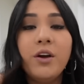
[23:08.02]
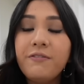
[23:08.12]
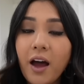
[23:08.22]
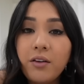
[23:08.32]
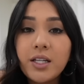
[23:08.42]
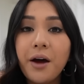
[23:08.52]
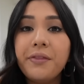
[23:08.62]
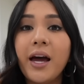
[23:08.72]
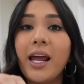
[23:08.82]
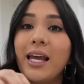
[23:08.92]
We found out
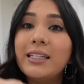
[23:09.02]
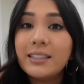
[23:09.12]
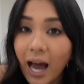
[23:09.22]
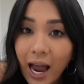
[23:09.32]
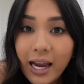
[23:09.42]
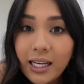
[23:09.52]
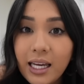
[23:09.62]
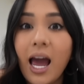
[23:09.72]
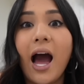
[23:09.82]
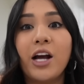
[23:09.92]
that
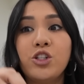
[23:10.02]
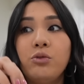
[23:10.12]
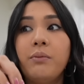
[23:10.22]
anxiety actually